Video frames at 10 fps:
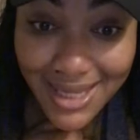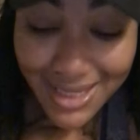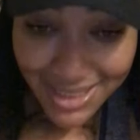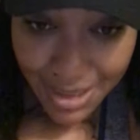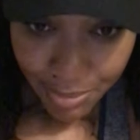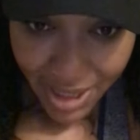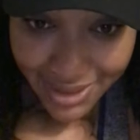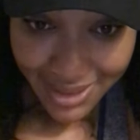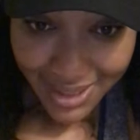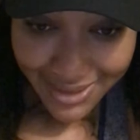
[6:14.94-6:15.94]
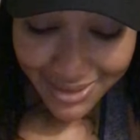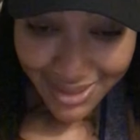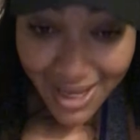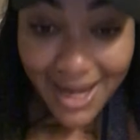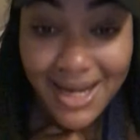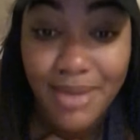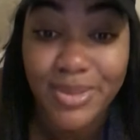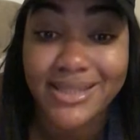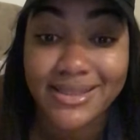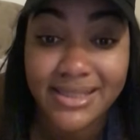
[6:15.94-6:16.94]
independent and let
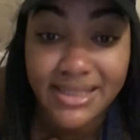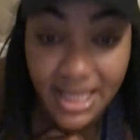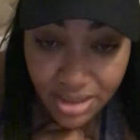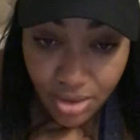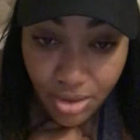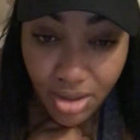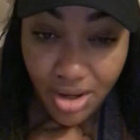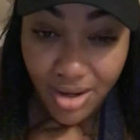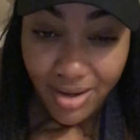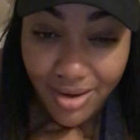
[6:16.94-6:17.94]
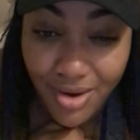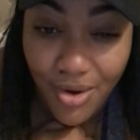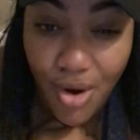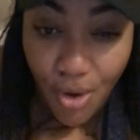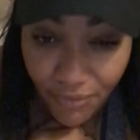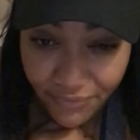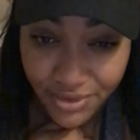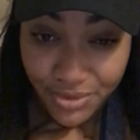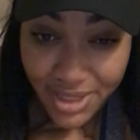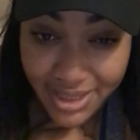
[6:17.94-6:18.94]
me tell you how to
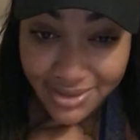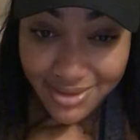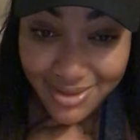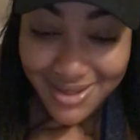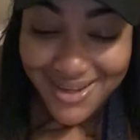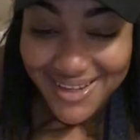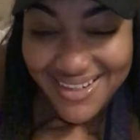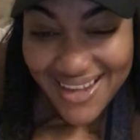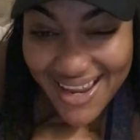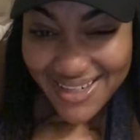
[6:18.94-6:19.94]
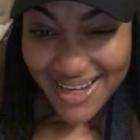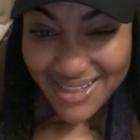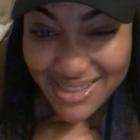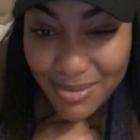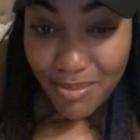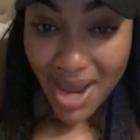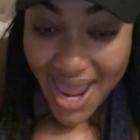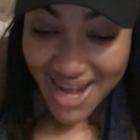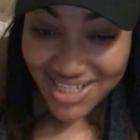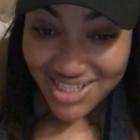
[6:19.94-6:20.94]
do that and that's my
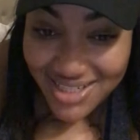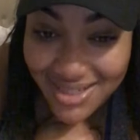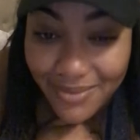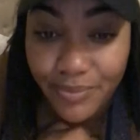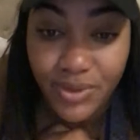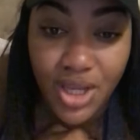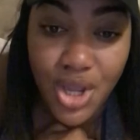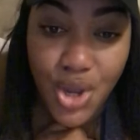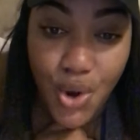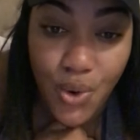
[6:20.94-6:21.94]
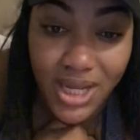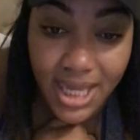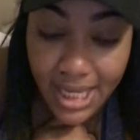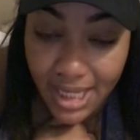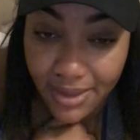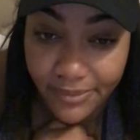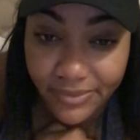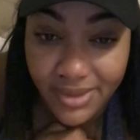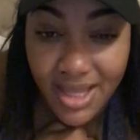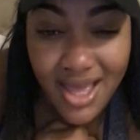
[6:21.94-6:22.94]
IG okay
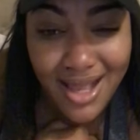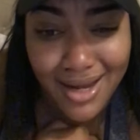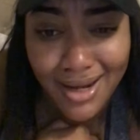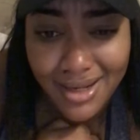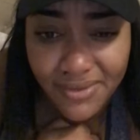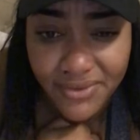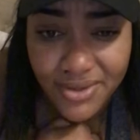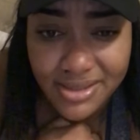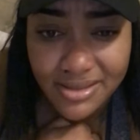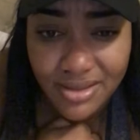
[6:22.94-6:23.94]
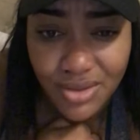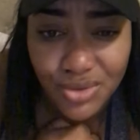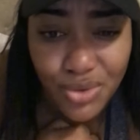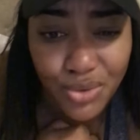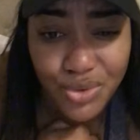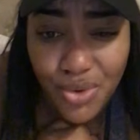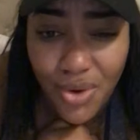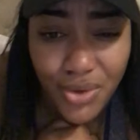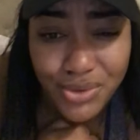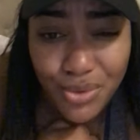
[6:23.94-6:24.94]
a lot of us don't know
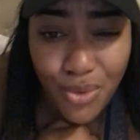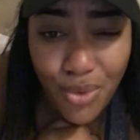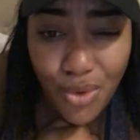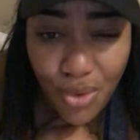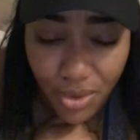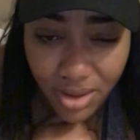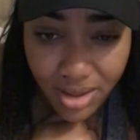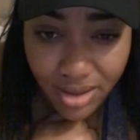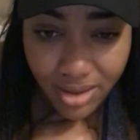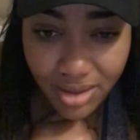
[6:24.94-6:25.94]
how to cook